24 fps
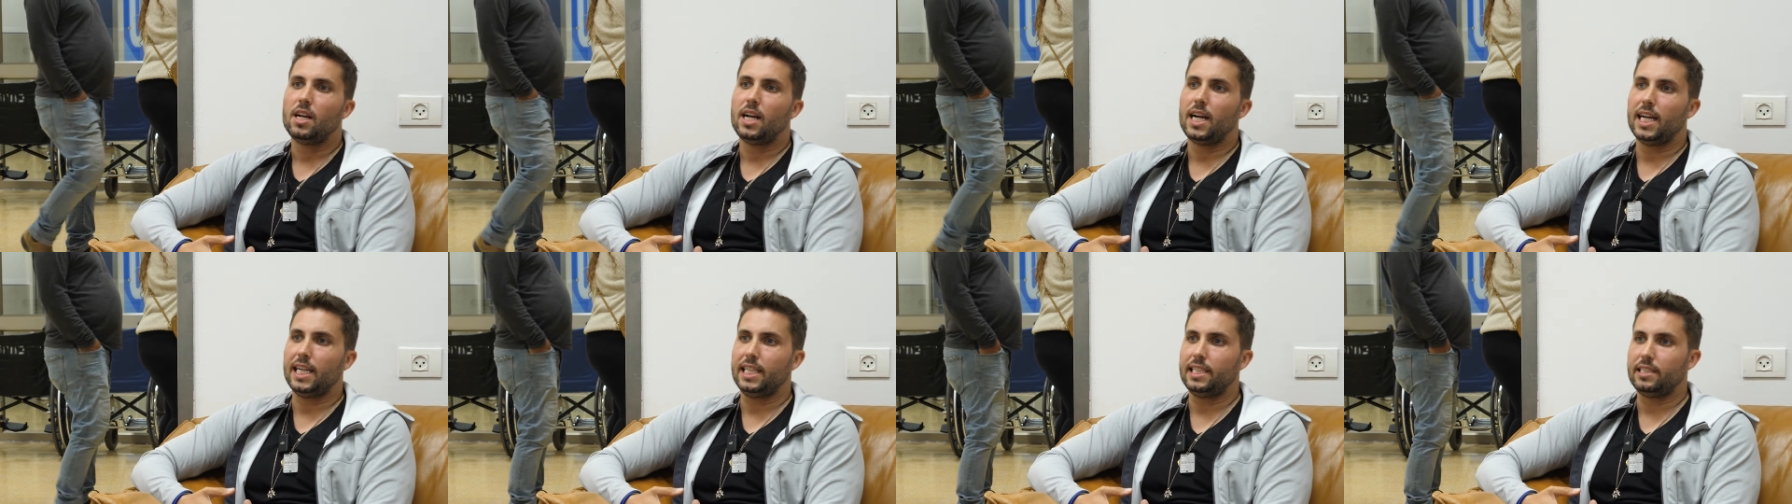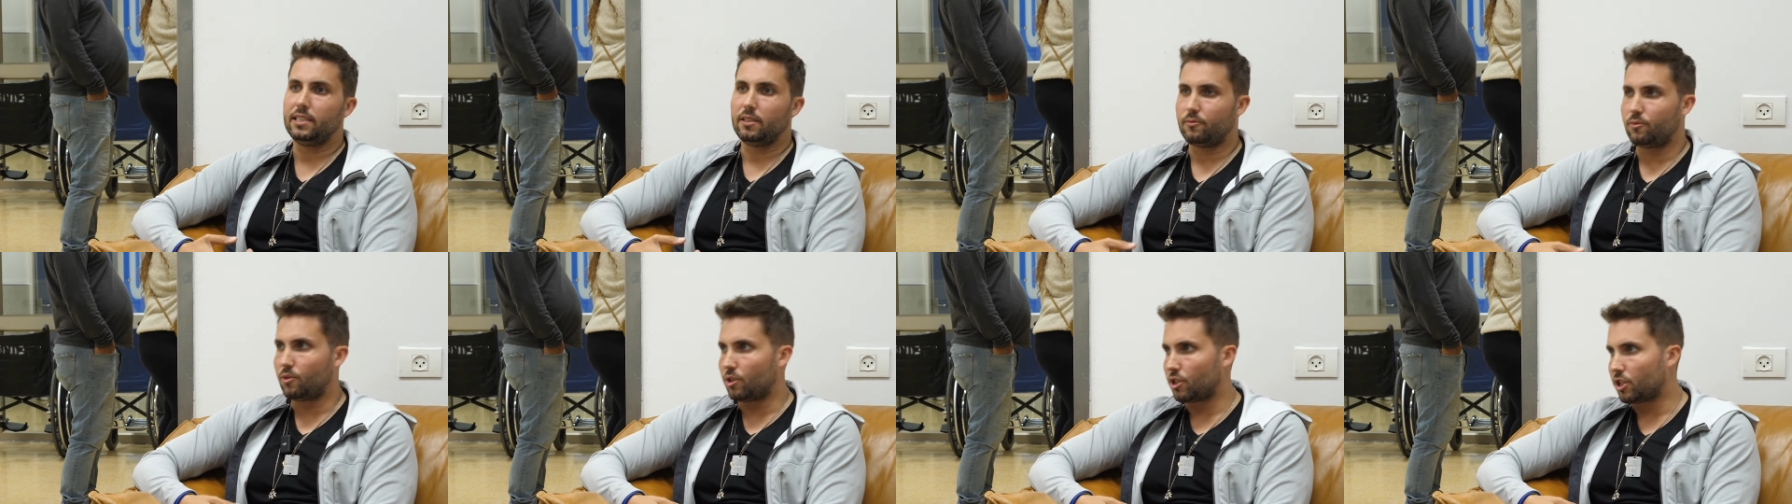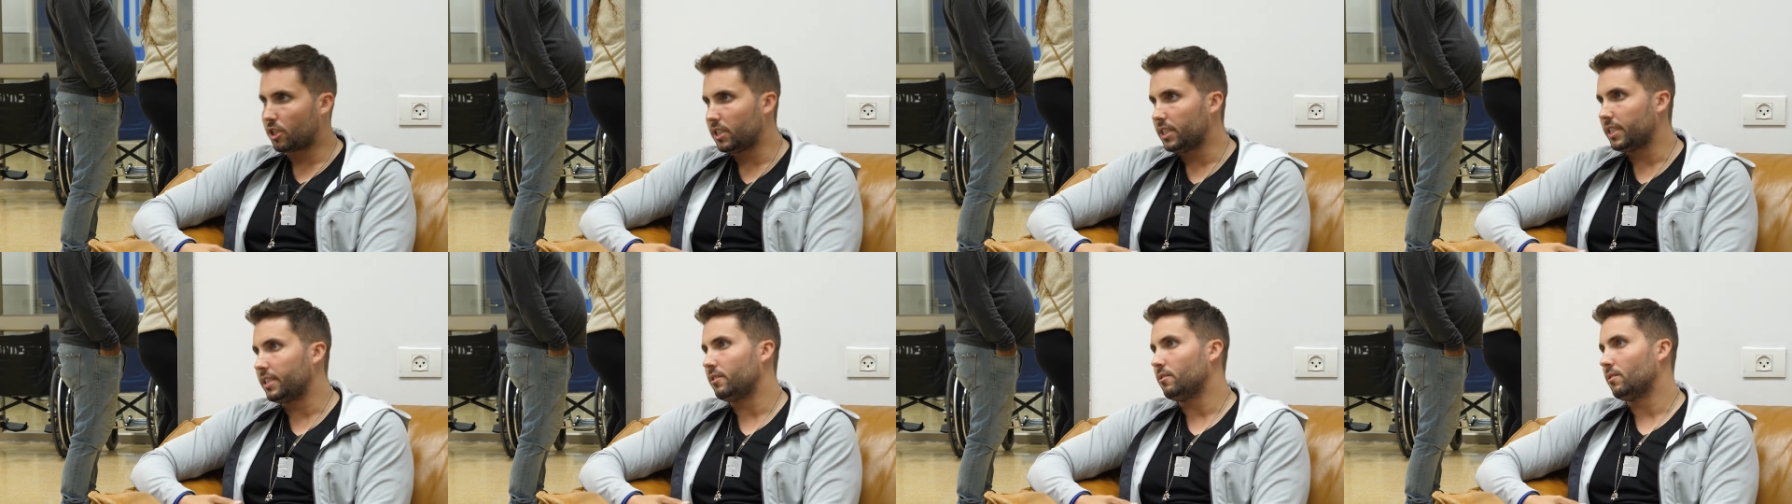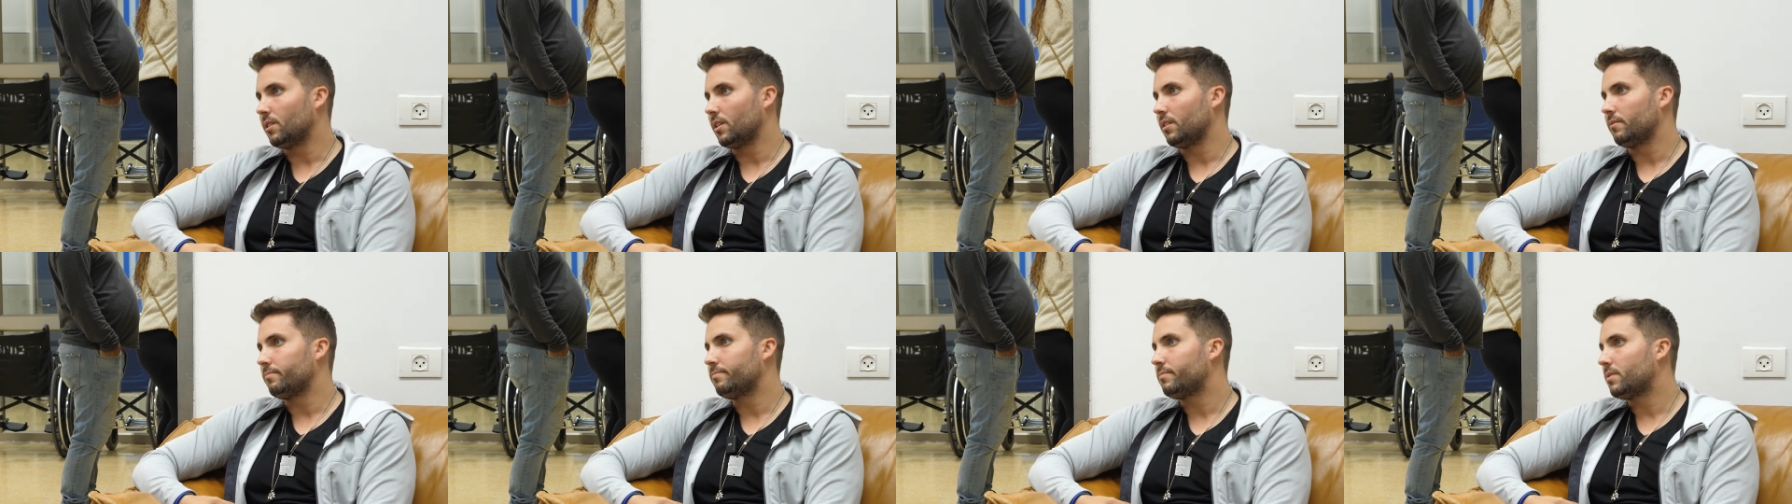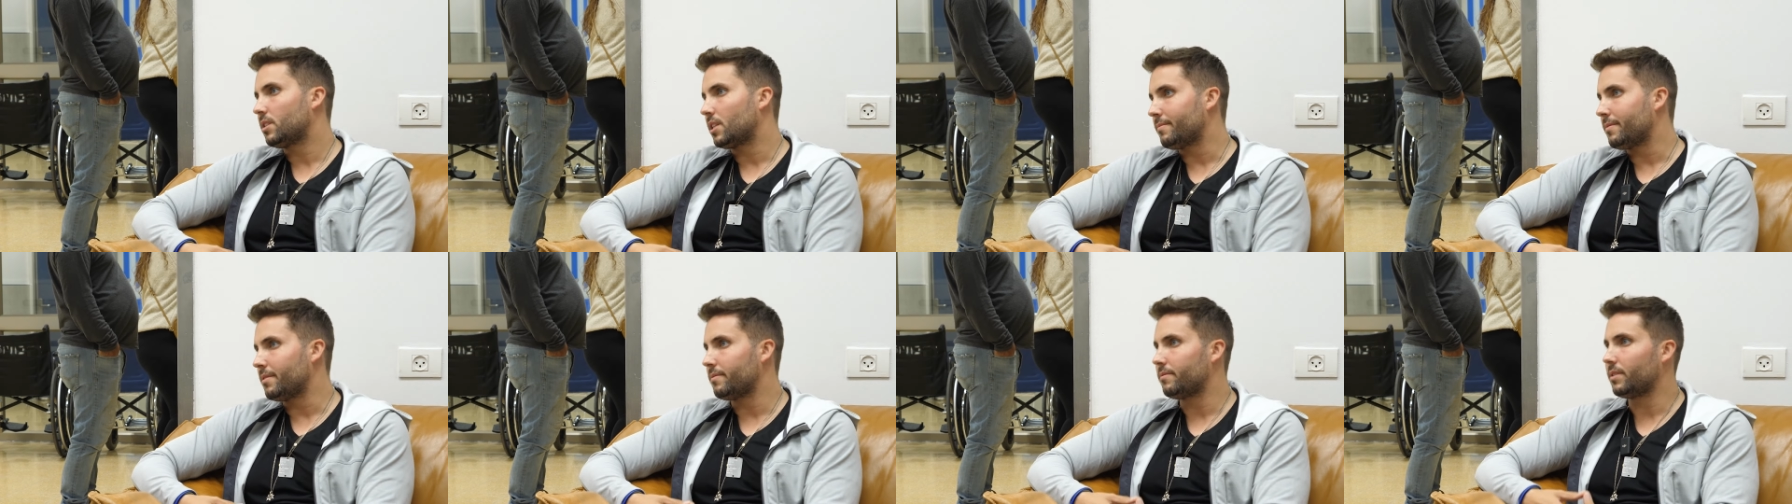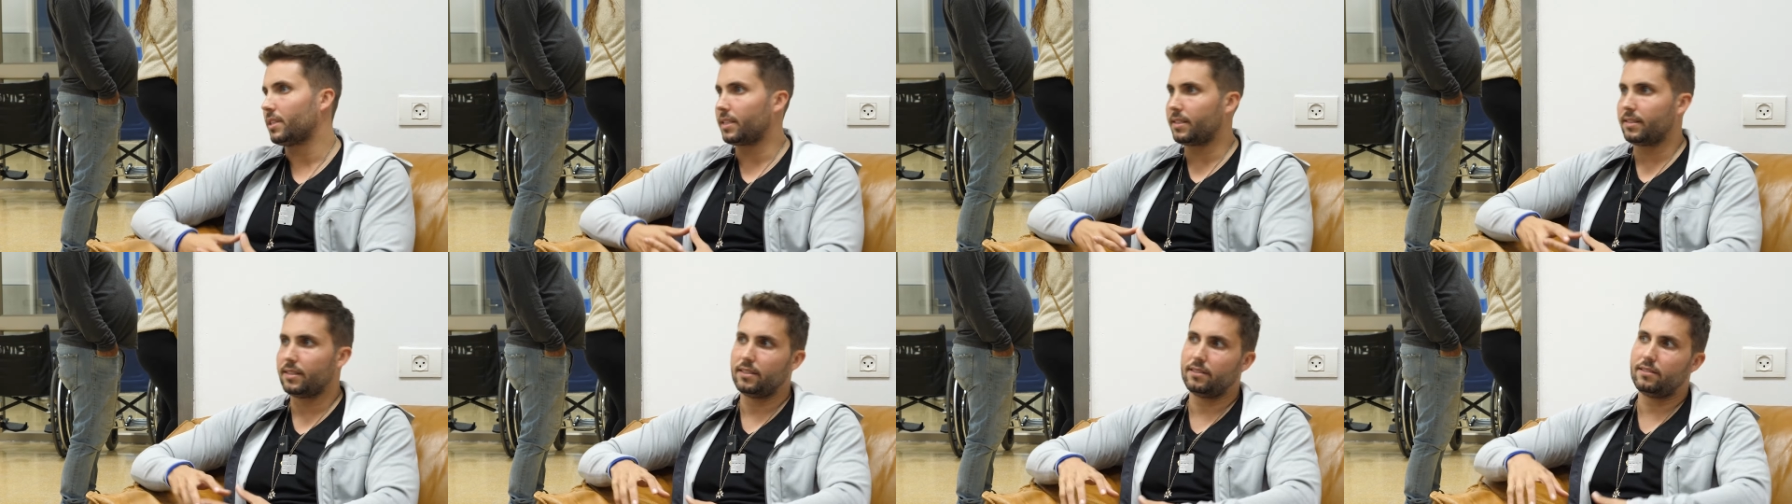and unfortunately who are some of
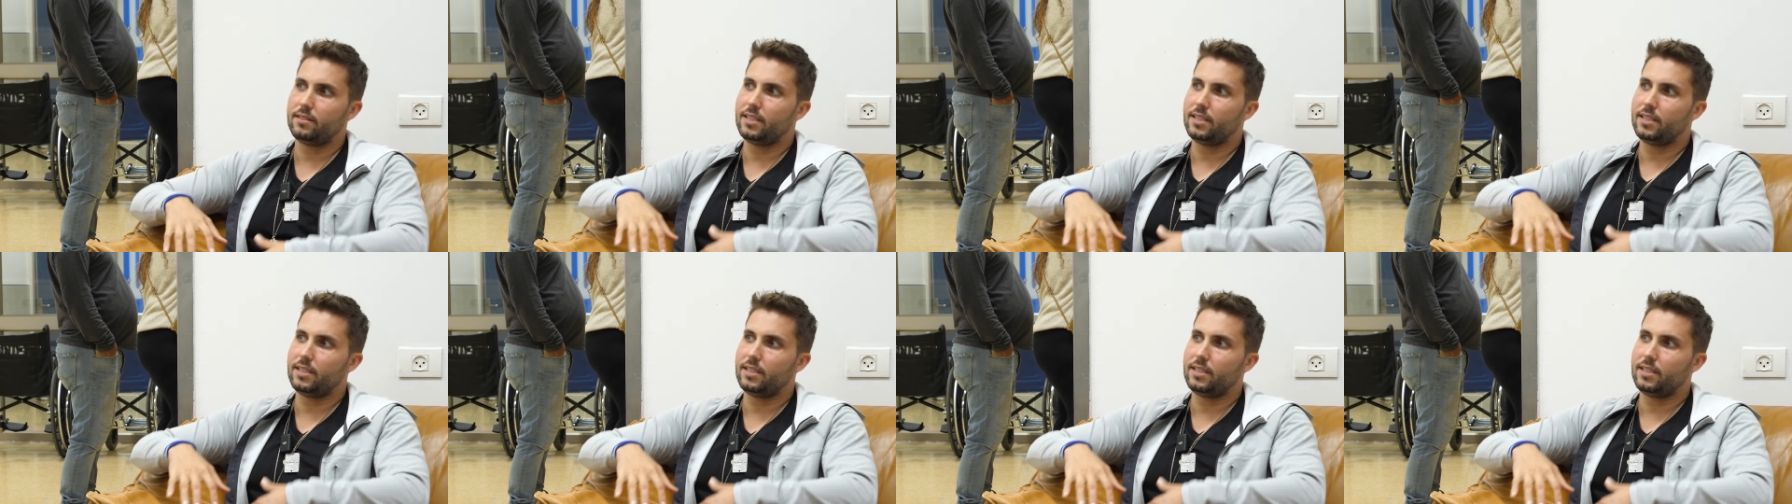like the